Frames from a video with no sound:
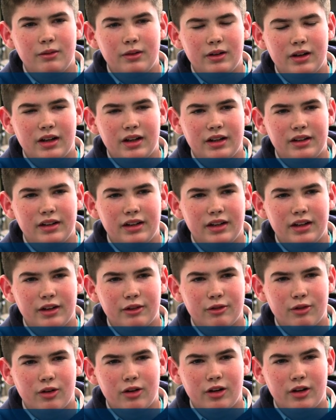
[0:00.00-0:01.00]
and a
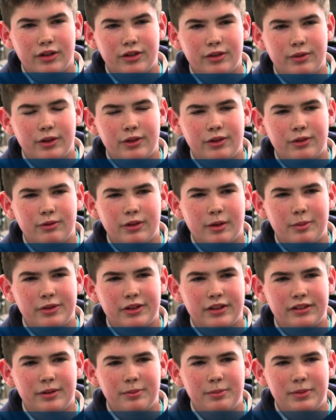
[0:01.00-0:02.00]
cross, which
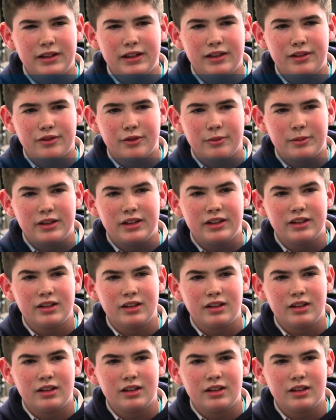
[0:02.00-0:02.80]
represented peace for me.